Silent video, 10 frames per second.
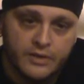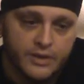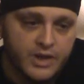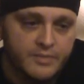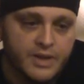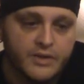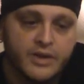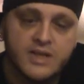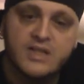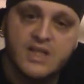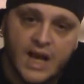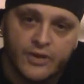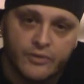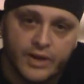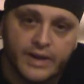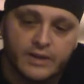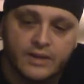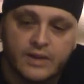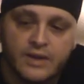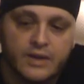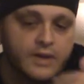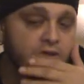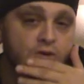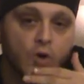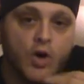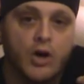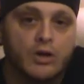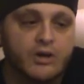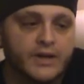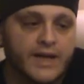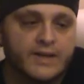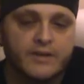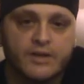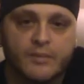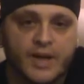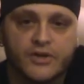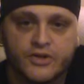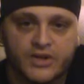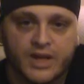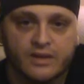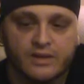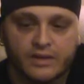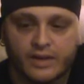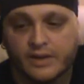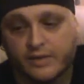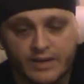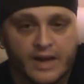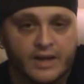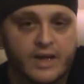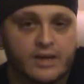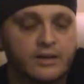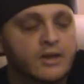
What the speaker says: They're going to sound right because they're all connected to the major scale in that key.